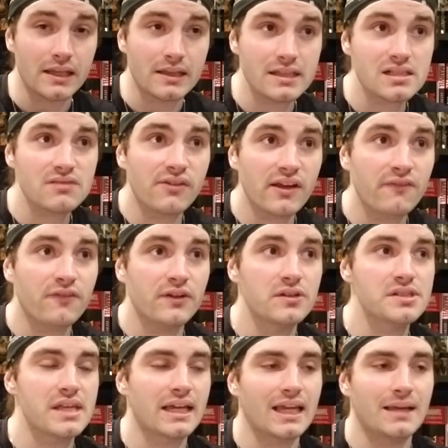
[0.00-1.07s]
This thing
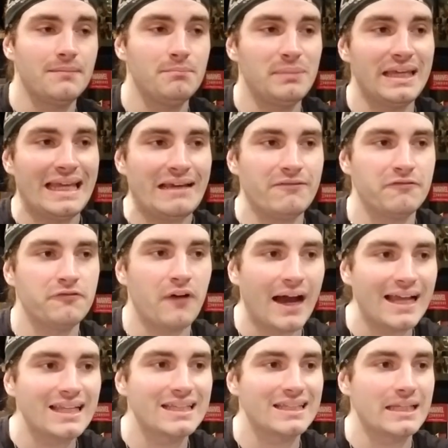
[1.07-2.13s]
feels like I'm being
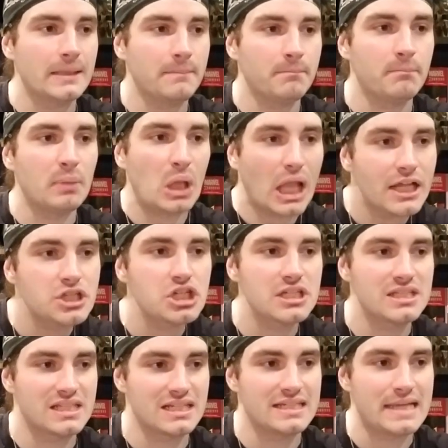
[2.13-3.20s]
violently
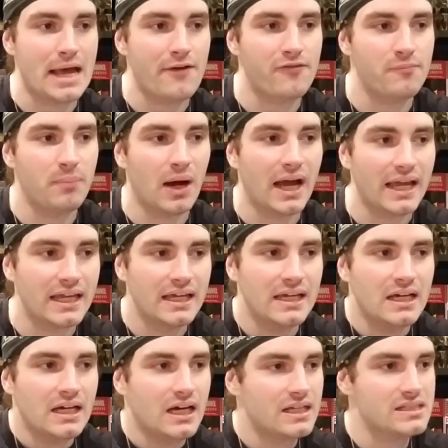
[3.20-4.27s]
bludgeoned to death by
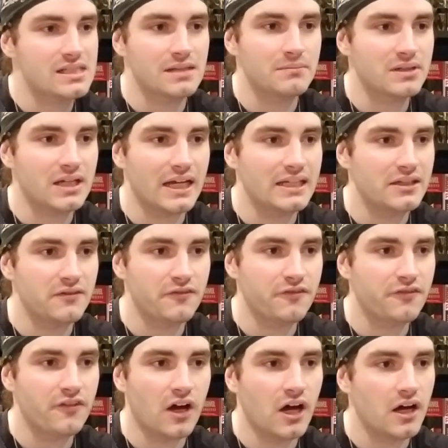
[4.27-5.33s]
some kind
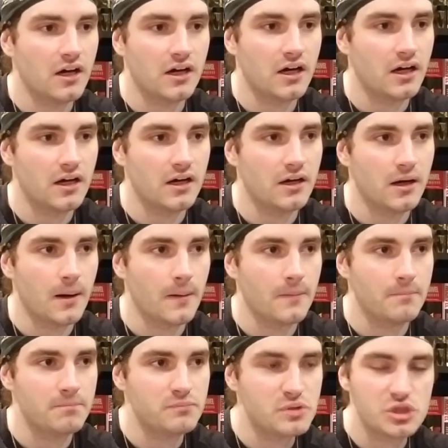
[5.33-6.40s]

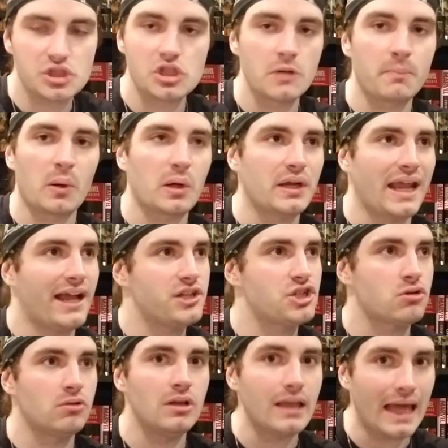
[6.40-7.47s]
of
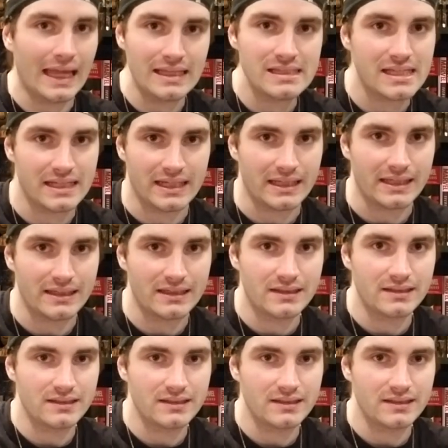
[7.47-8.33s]
supernatural entity.